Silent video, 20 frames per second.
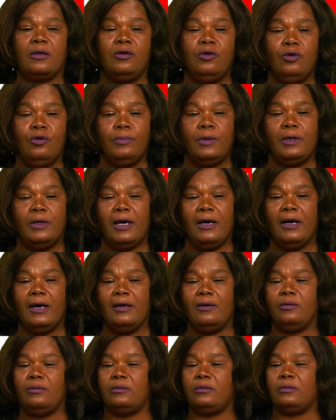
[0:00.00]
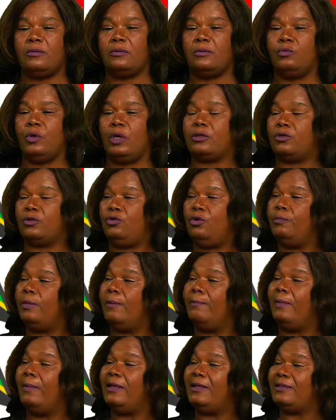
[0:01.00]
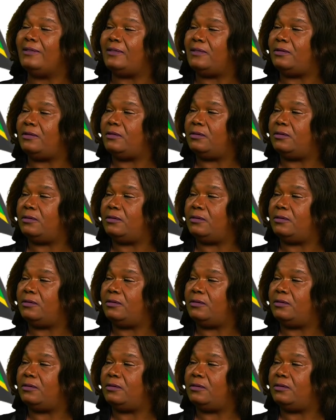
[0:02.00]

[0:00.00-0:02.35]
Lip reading: Cuba and what Cuba means